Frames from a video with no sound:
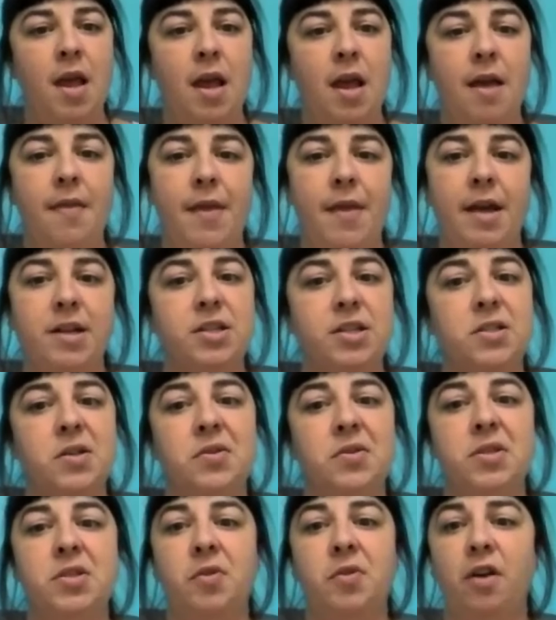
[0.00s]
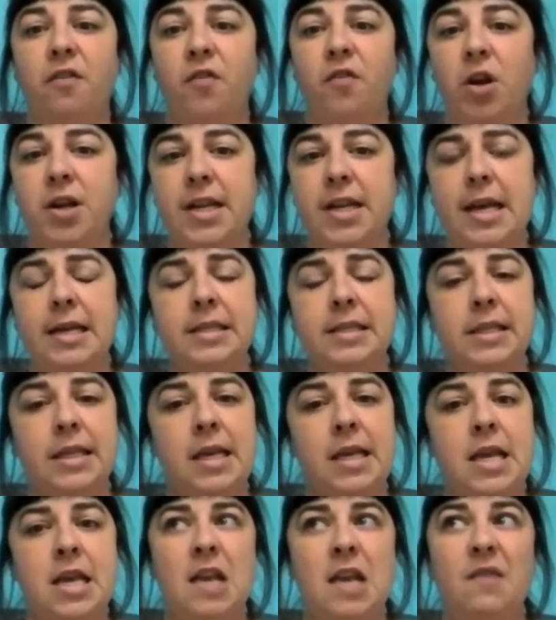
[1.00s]
and that just goes to our front desk
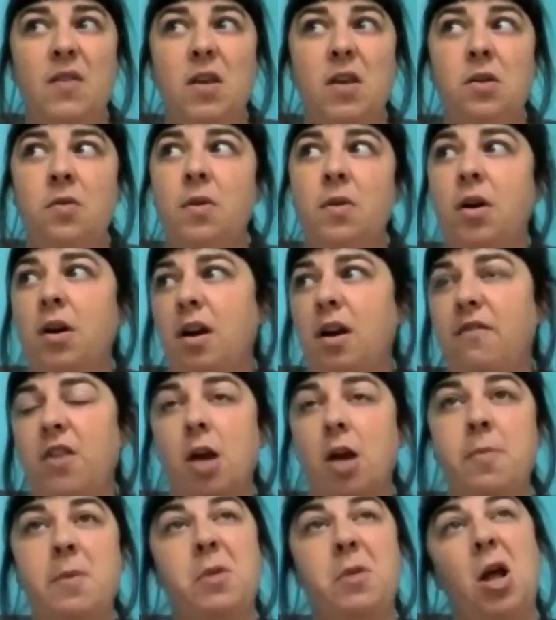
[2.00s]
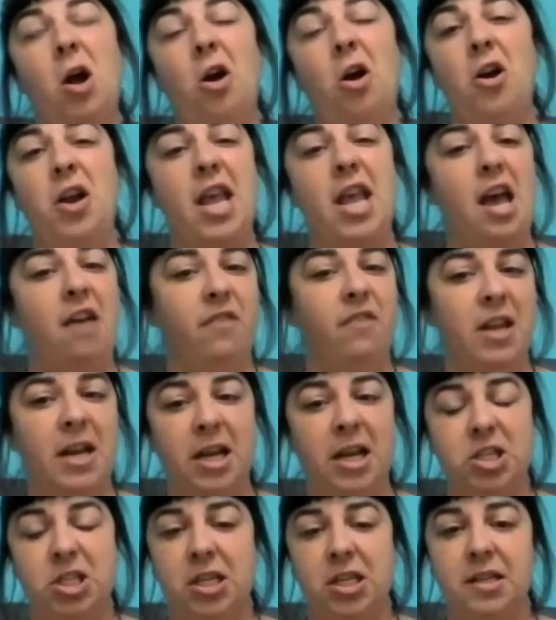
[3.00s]
if you are, if young people already have
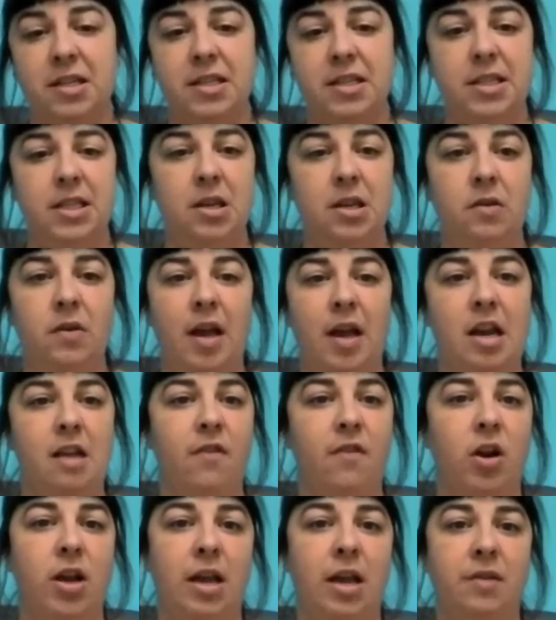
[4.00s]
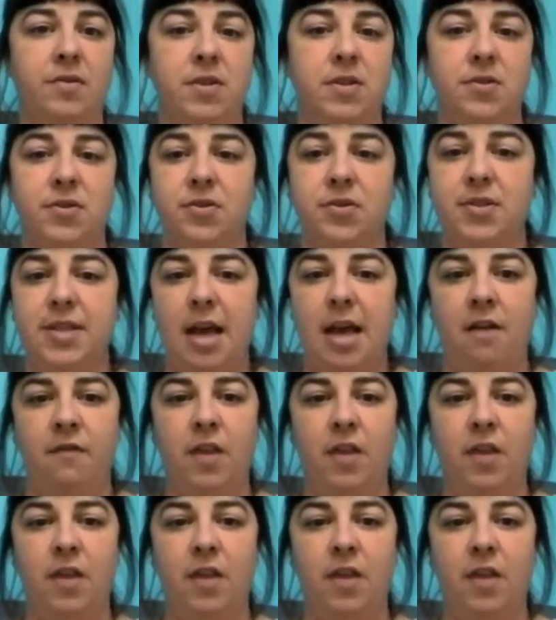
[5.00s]
connections to any of our counselors or staff,